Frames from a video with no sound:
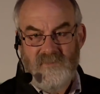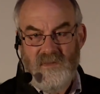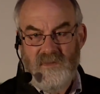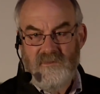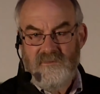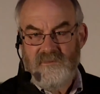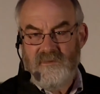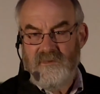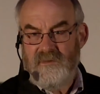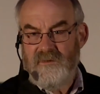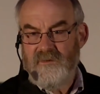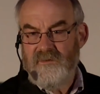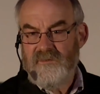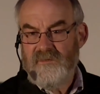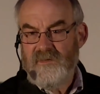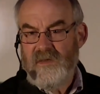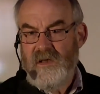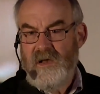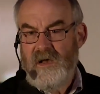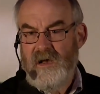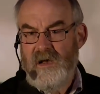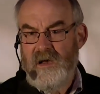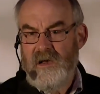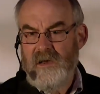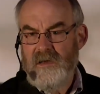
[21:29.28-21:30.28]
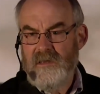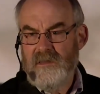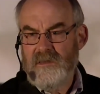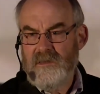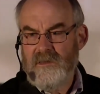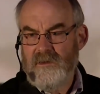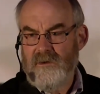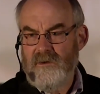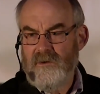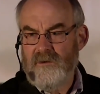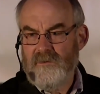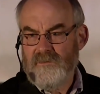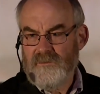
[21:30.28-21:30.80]
So there is a high
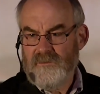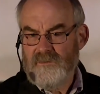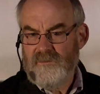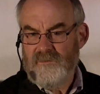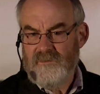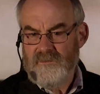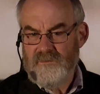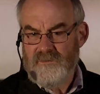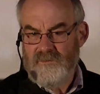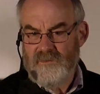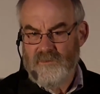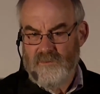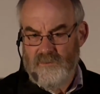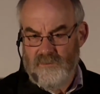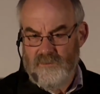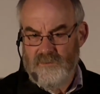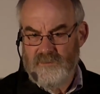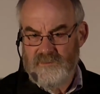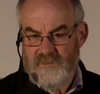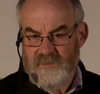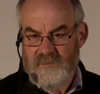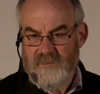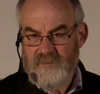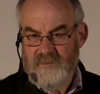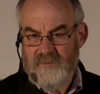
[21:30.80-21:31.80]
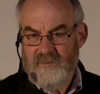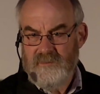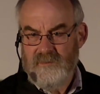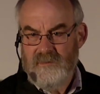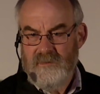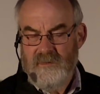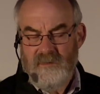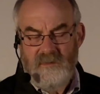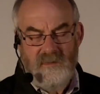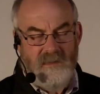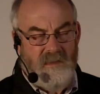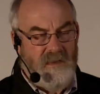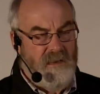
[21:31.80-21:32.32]
cost to order
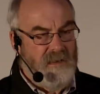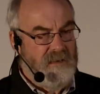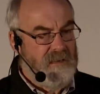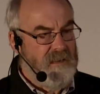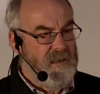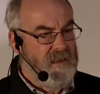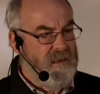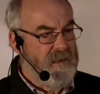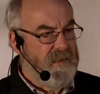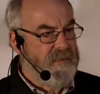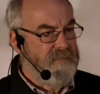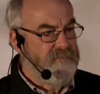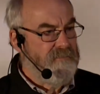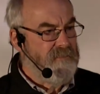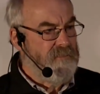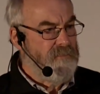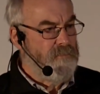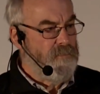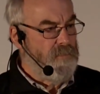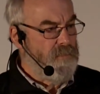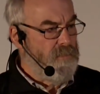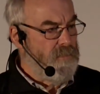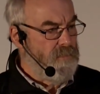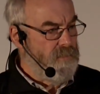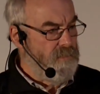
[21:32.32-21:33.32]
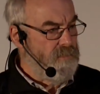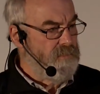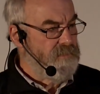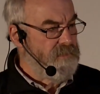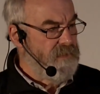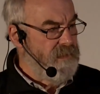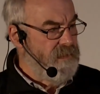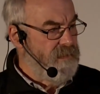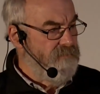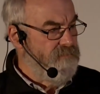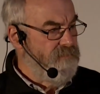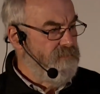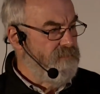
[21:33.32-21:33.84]
and a high reward
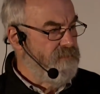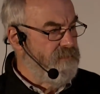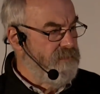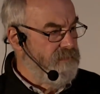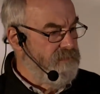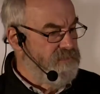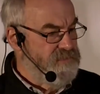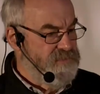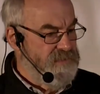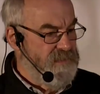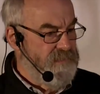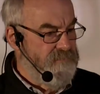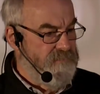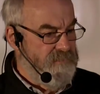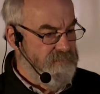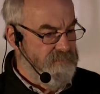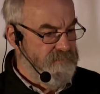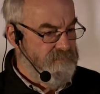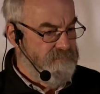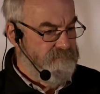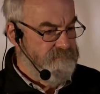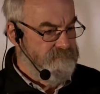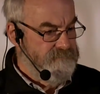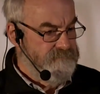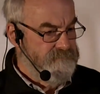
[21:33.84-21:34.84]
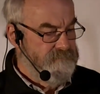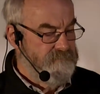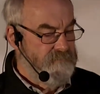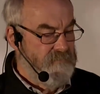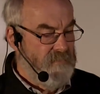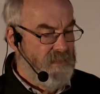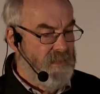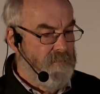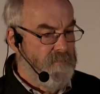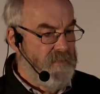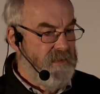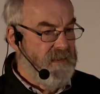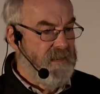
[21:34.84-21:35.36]
if you can achieve it.
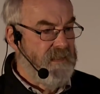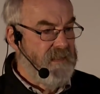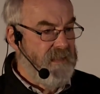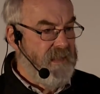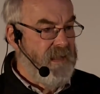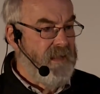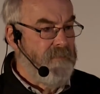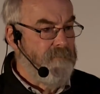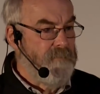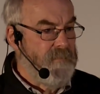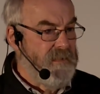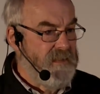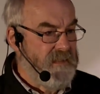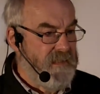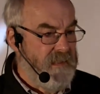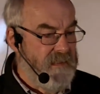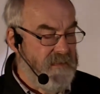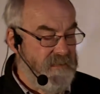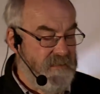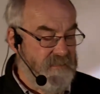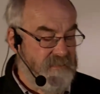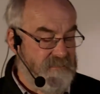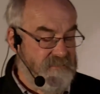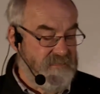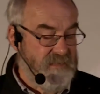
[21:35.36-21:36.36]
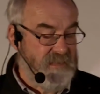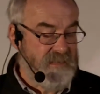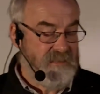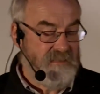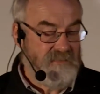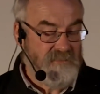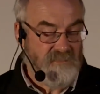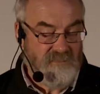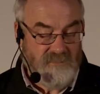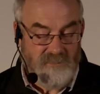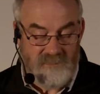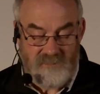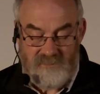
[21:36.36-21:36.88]
But it can be
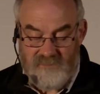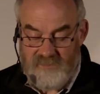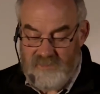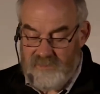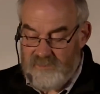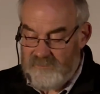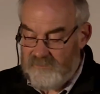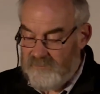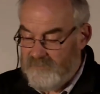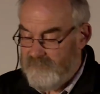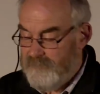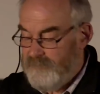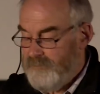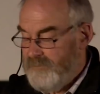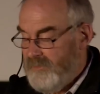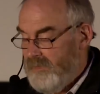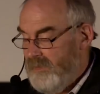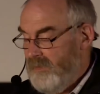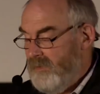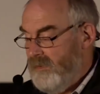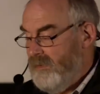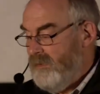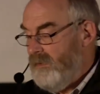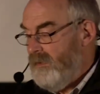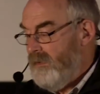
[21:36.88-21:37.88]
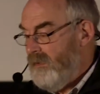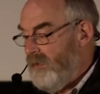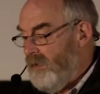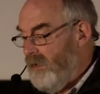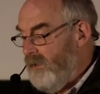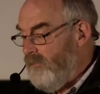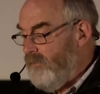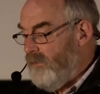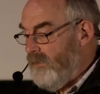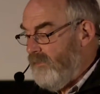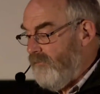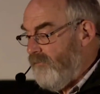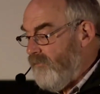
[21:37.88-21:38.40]
taken to excess.
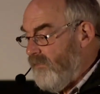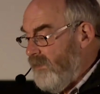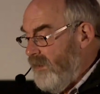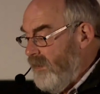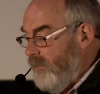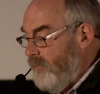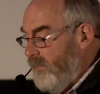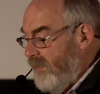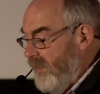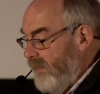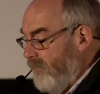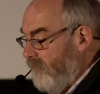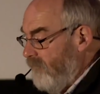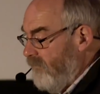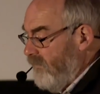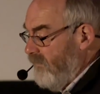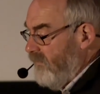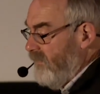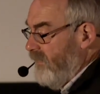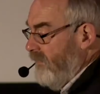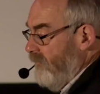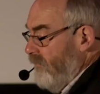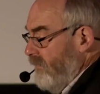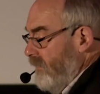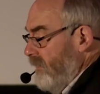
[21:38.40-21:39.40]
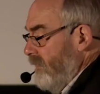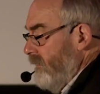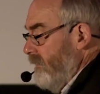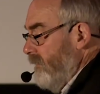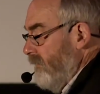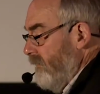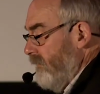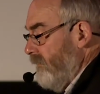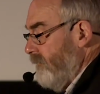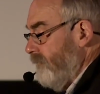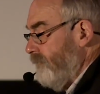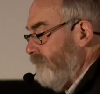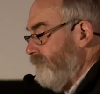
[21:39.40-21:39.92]
I worked for IBM for 7
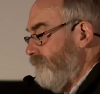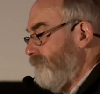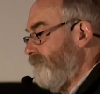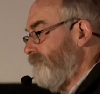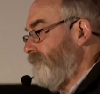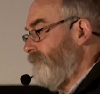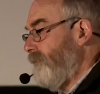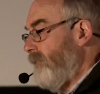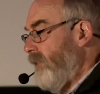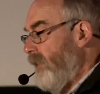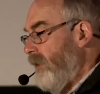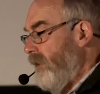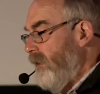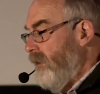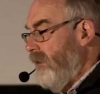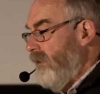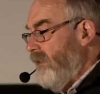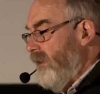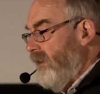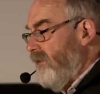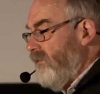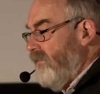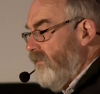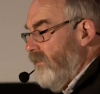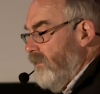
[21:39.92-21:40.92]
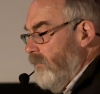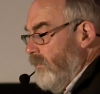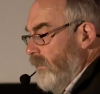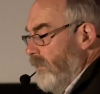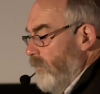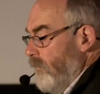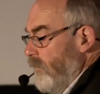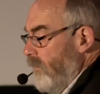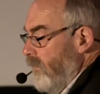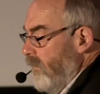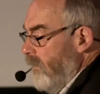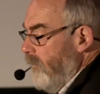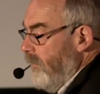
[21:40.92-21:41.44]
years. That taught me
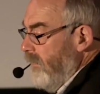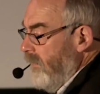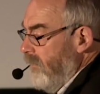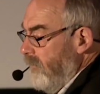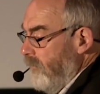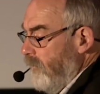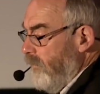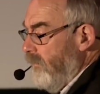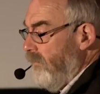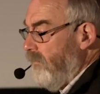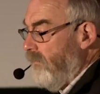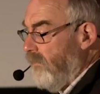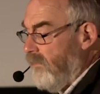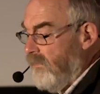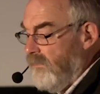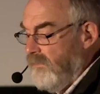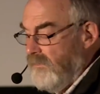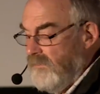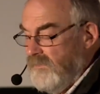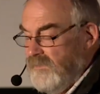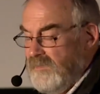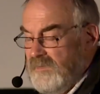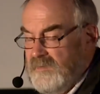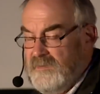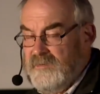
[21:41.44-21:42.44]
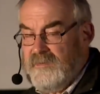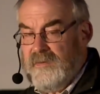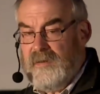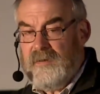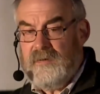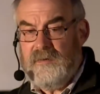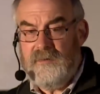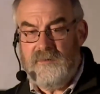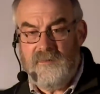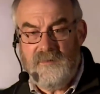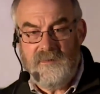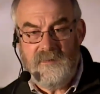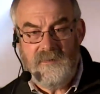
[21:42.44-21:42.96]
more about bureaucracy than
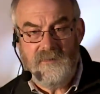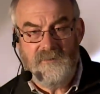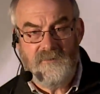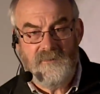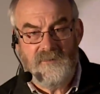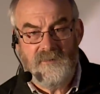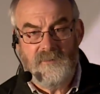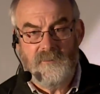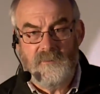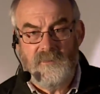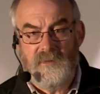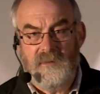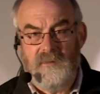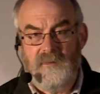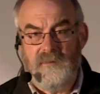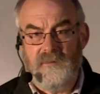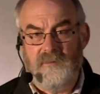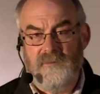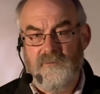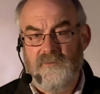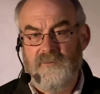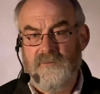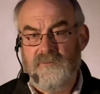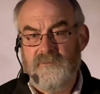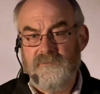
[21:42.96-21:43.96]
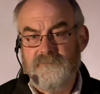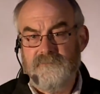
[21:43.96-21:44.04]
anything else in my life.